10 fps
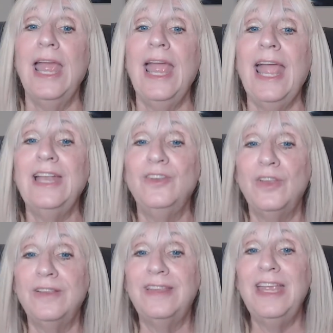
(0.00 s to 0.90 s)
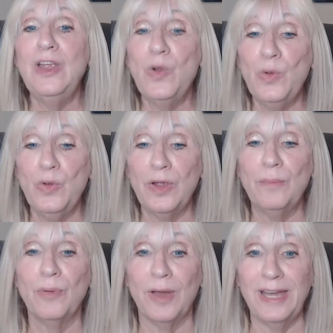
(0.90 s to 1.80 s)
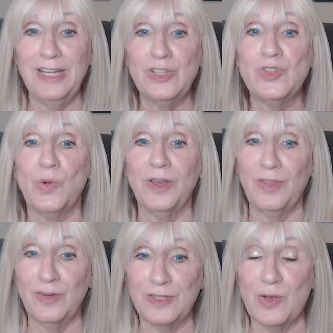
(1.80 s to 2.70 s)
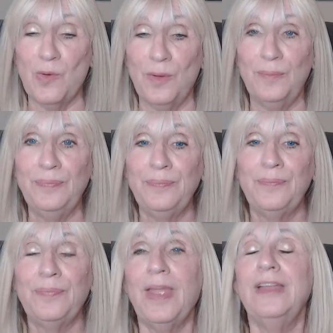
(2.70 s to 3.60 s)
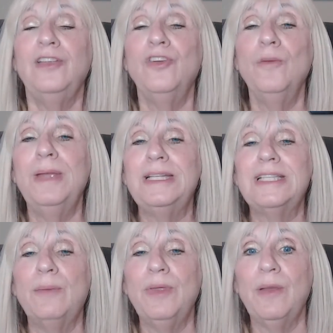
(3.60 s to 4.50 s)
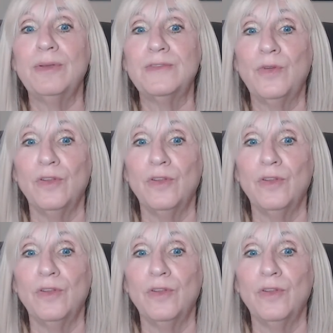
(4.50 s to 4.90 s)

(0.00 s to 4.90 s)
and see who you can bring joy to their soul. Did you ever meet someone that was full of